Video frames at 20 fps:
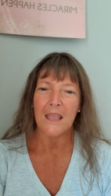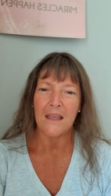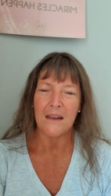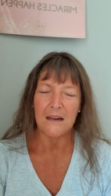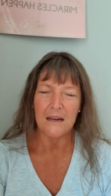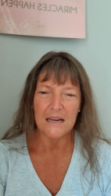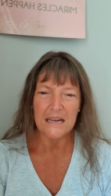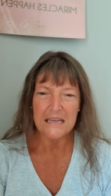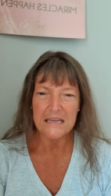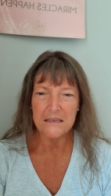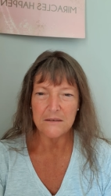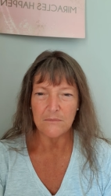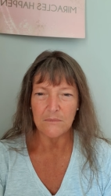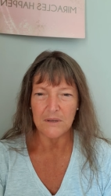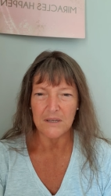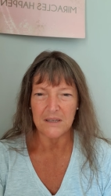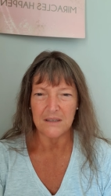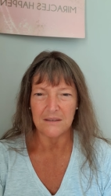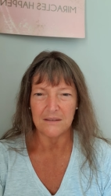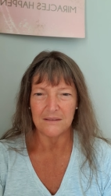and lead
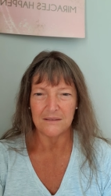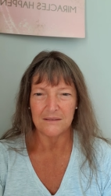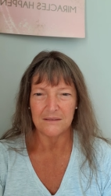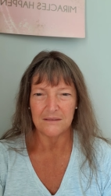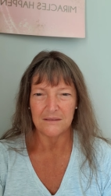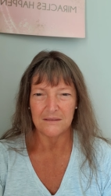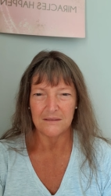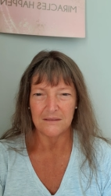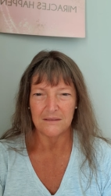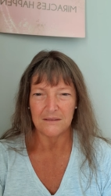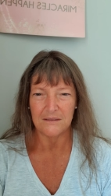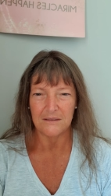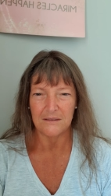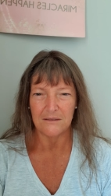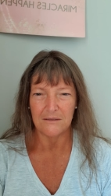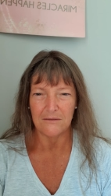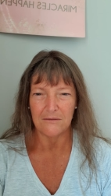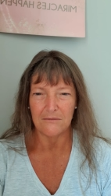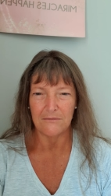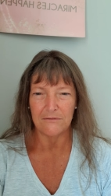me
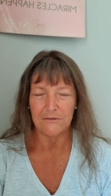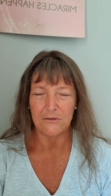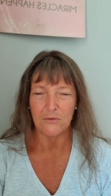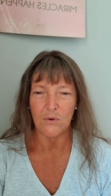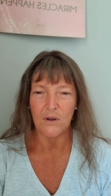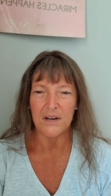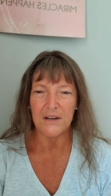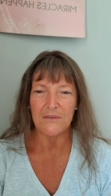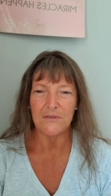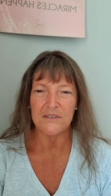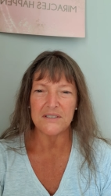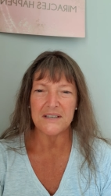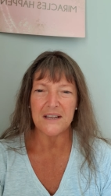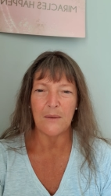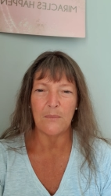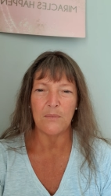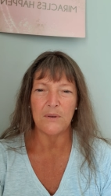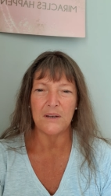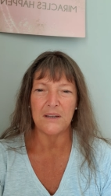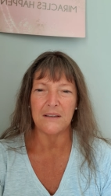through whatever is
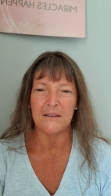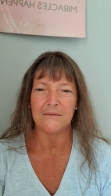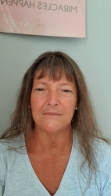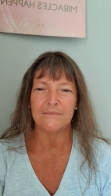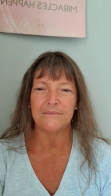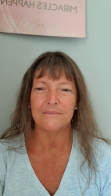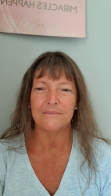happening.